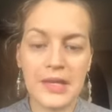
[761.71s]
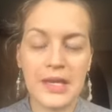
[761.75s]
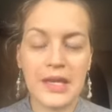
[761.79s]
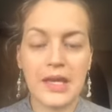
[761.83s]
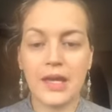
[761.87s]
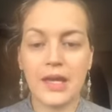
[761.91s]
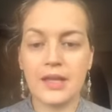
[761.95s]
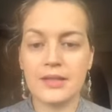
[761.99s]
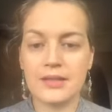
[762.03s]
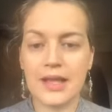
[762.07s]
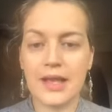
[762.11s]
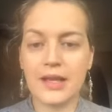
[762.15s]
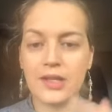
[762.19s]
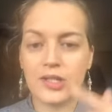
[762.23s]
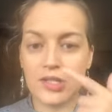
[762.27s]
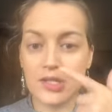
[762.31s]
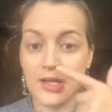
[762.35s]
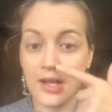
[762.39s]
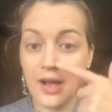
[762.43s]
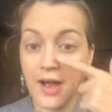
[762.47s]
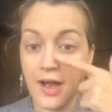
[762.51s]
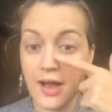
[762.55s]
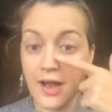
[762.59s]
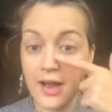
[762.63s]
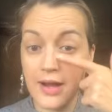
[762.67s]
It actually
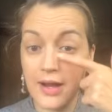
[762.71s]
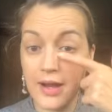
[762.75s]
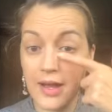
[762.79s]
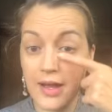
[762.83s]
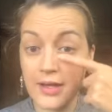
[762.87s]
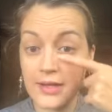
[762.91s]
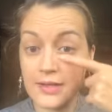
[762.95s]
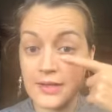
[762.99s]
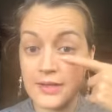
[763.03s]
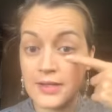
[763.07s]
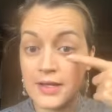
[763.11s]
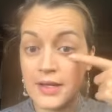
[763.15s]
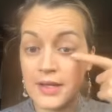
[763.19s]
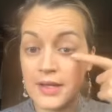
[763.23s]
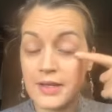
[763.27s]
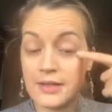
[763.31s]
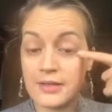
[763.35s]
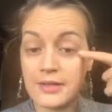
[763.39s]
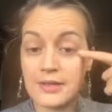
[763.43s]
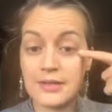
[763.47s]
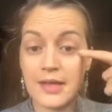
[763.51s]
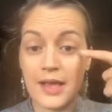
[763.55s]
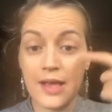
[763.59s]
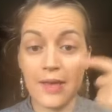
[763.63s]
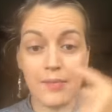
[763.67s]
highlights the
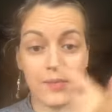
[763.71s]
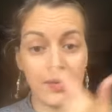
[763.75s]
same